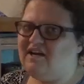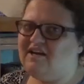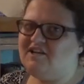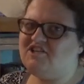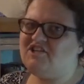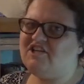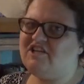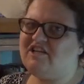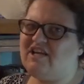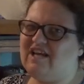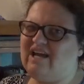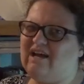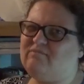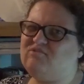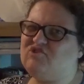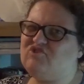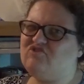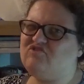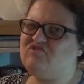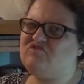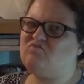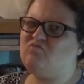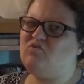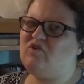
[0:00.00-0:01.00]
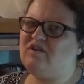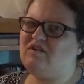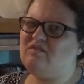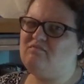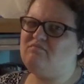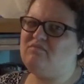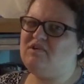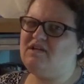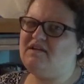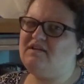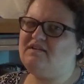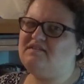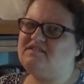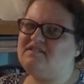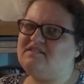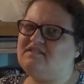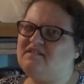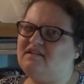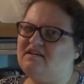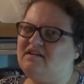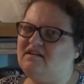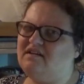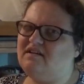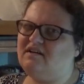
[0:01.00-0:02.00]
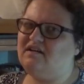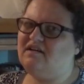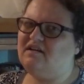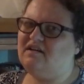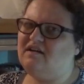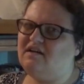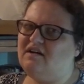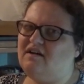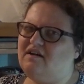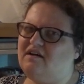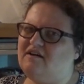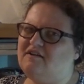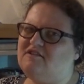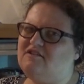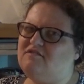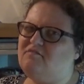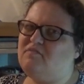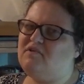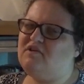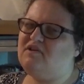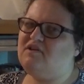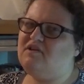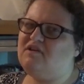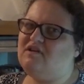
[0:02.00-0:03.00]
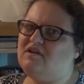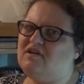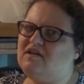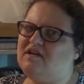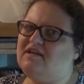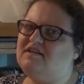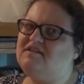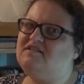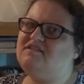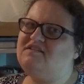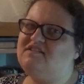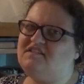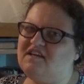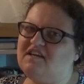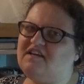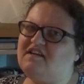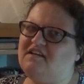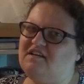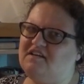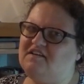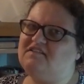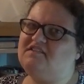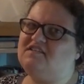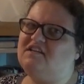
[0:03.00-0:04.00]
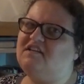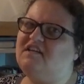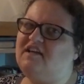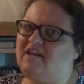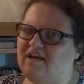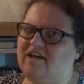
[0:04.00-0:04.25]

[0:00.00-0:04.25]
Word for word: She captures what it means uh, to be indignant and